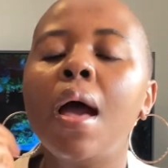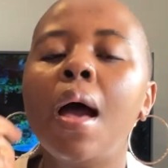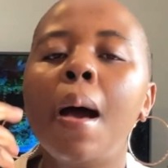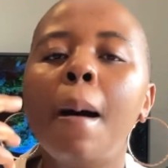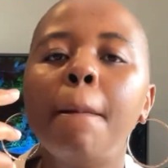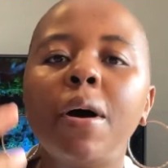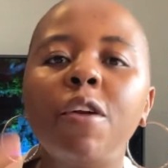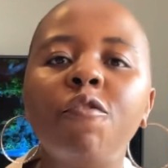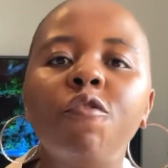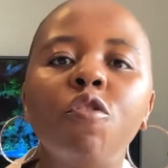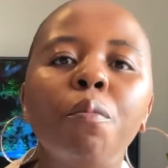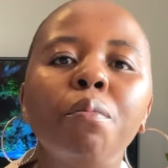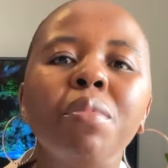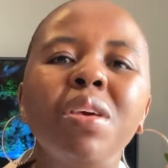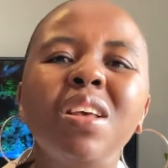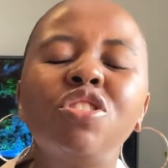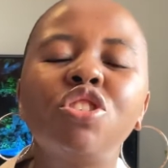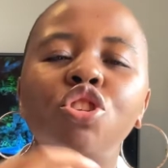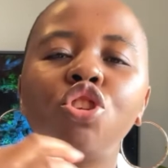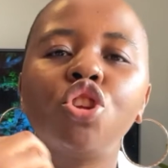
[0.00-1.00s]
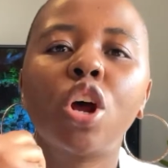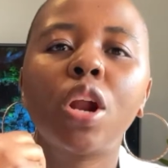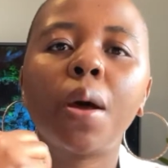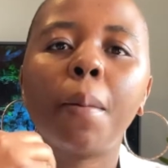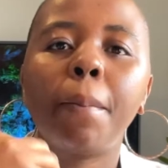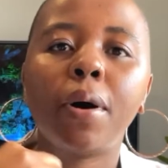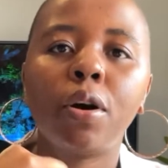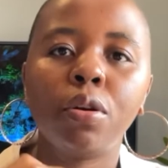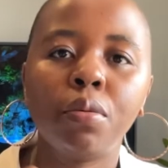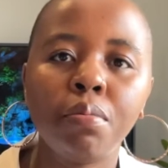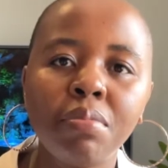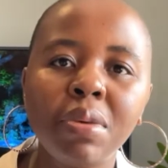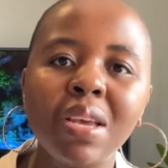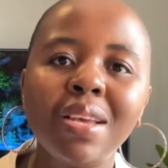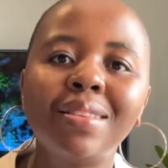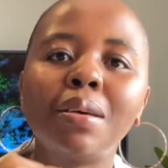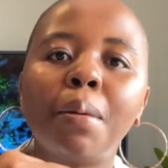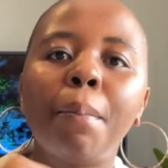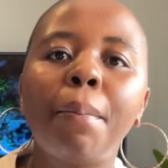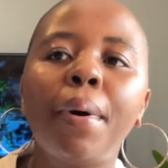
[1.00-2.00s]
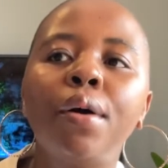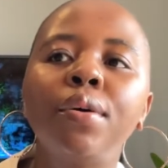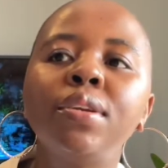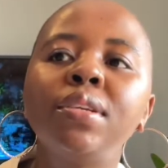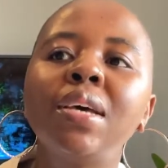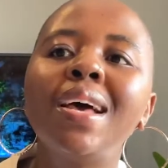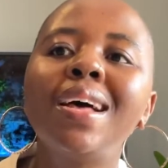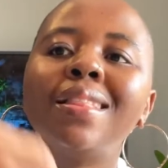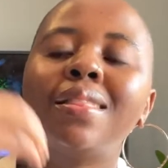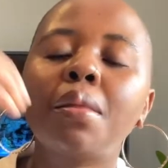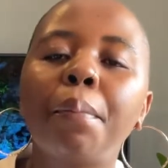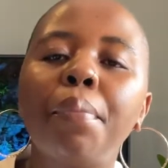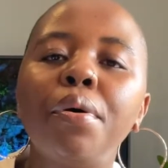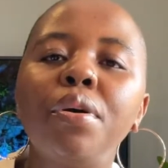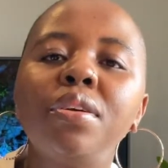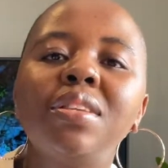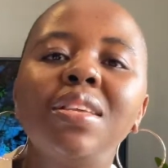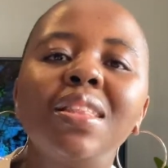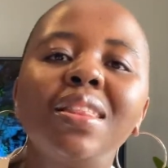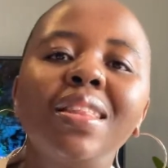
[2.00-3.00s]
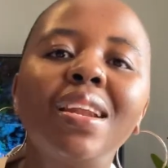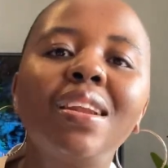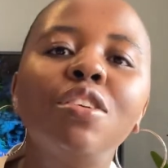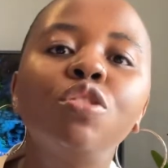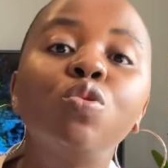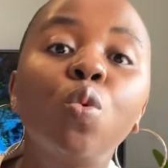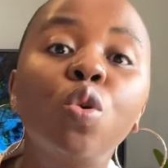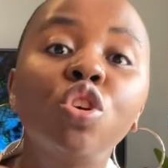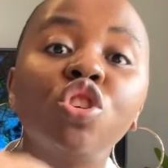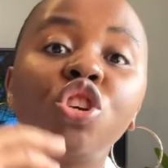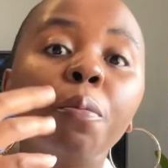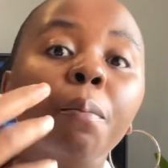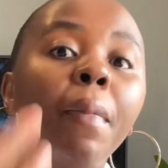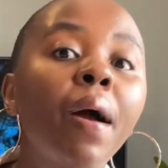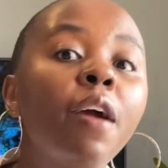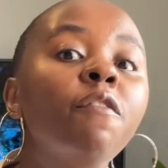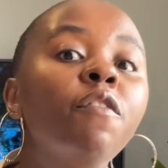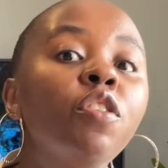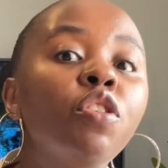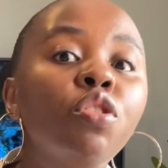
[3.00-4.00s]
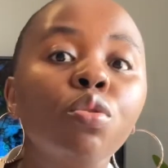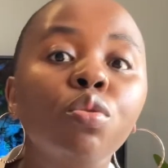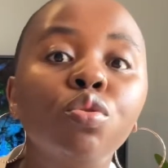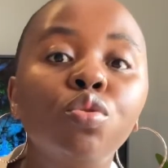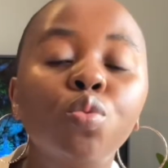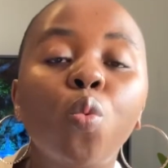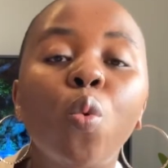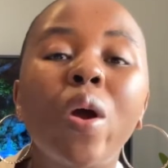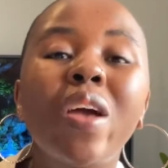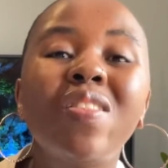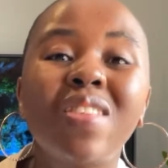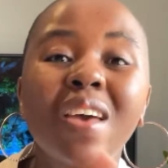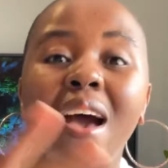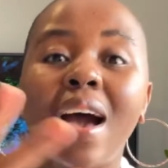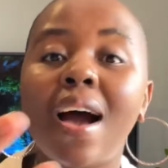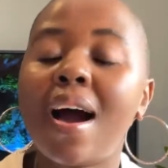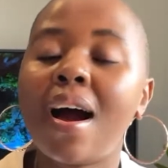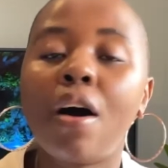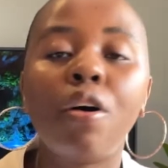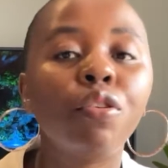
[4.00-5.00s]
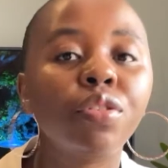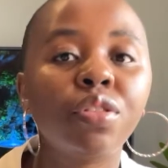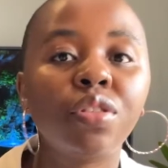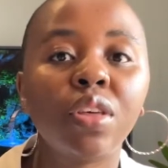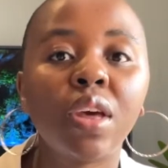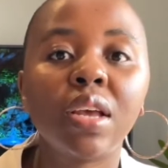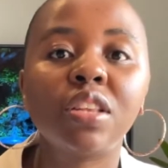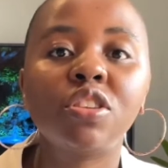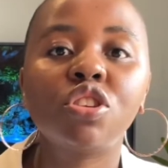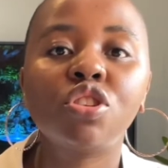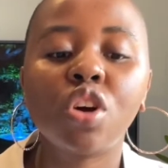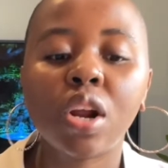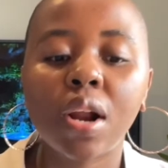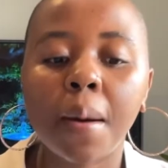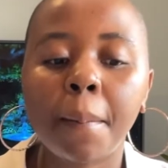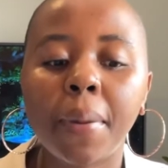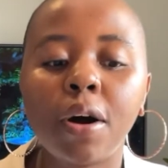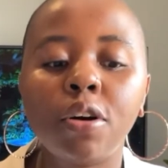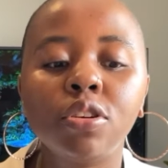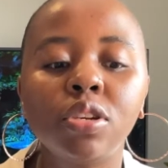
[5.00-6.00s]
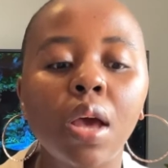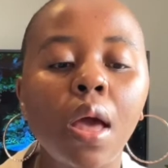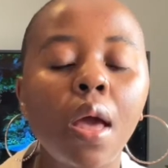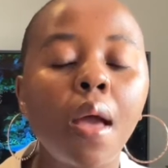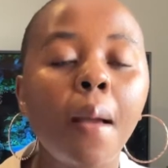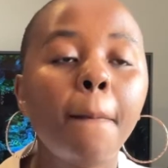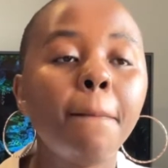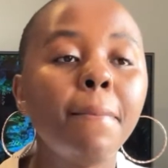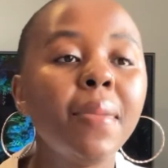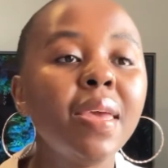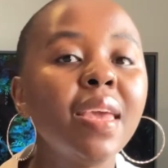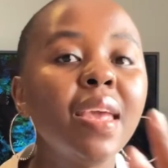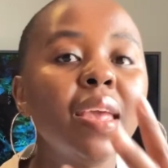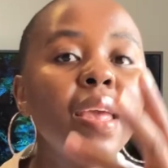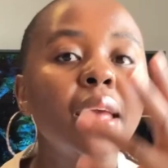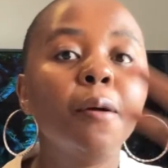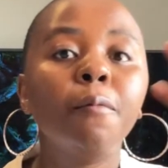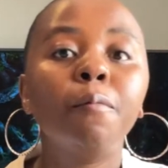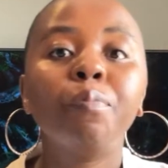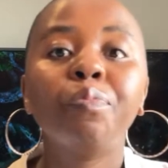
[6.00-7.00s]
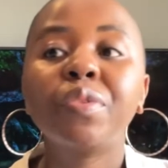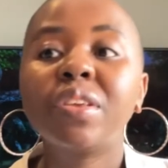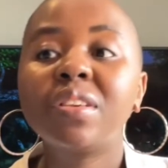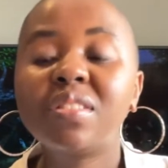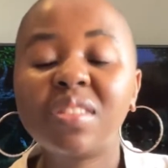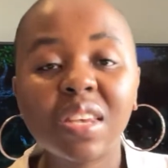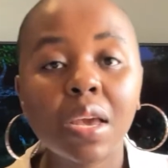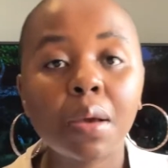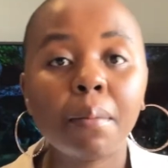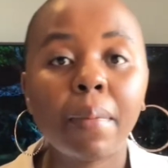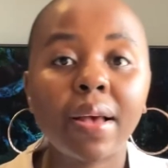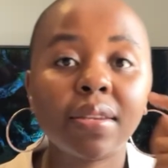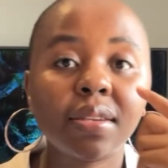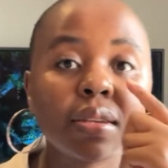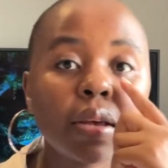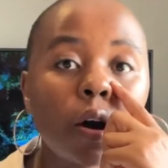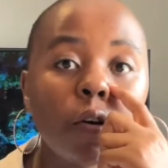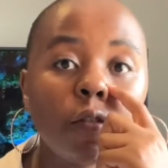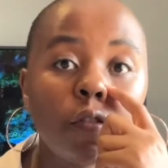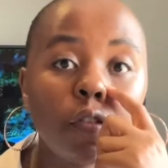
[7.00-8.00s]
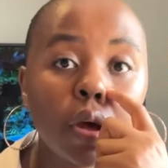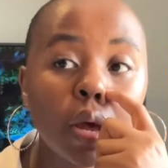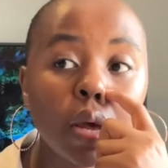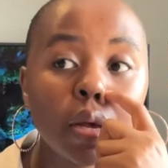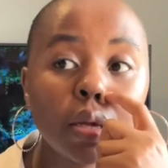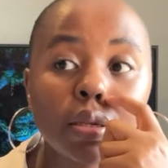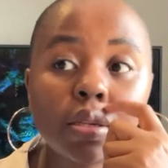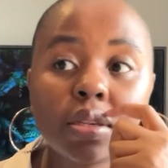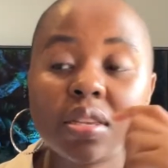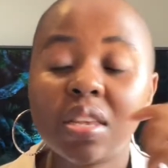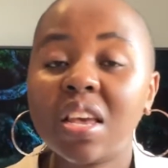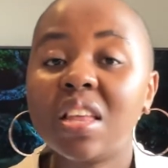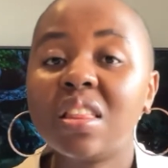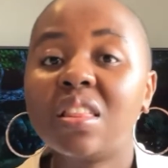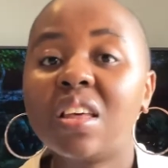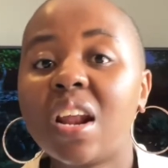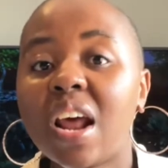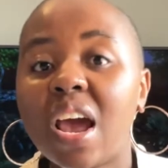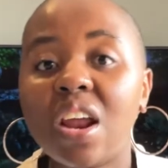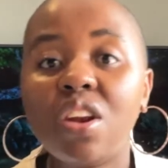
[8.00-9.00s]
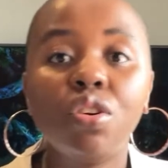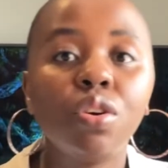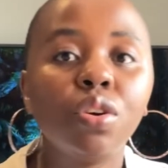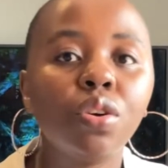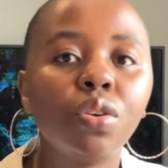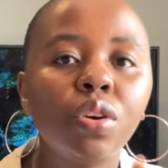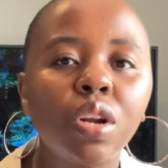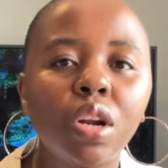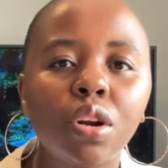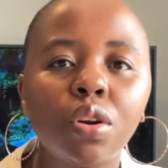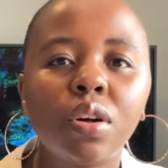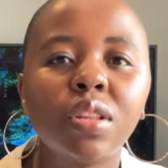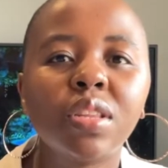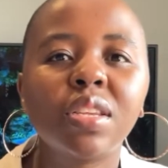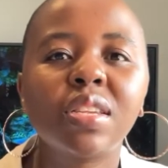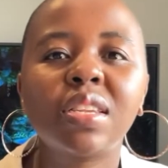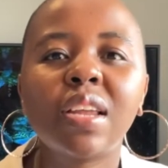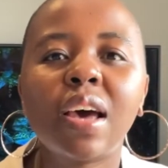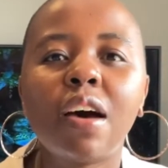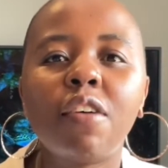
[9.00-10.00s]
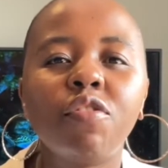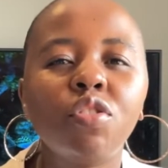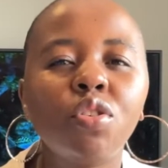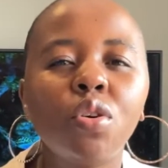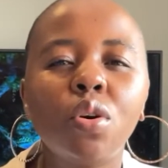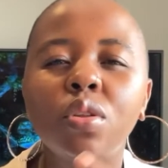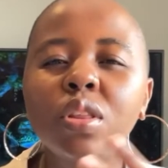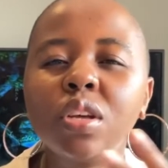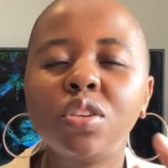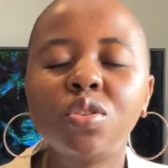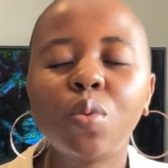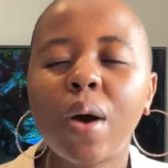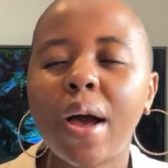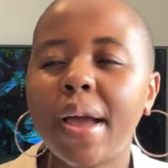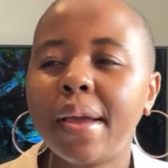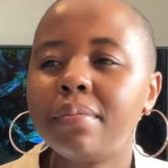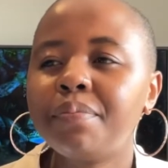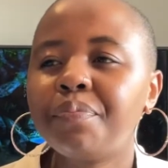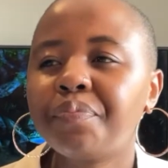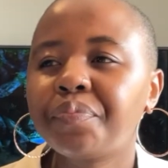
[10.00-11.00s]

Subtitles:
but for me it's not about me, it's about the person that is watching my videos when they're out there. It's not about me seeing myself, seeing that I look good and all the stuff, you know. That's why